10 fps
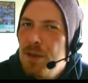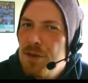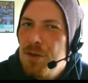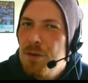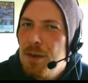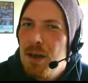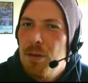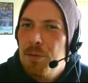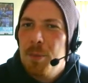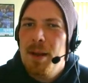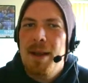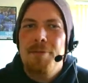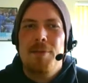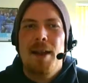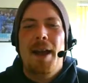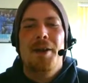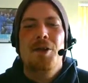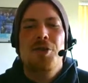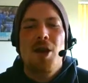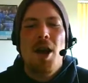score a goal from the left flank.
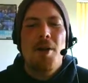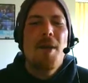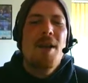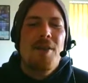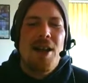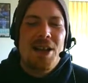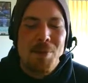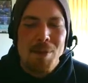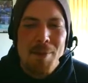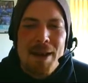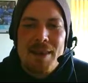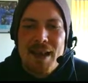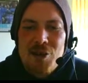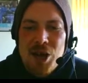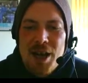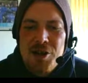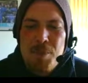So that's why we made that change.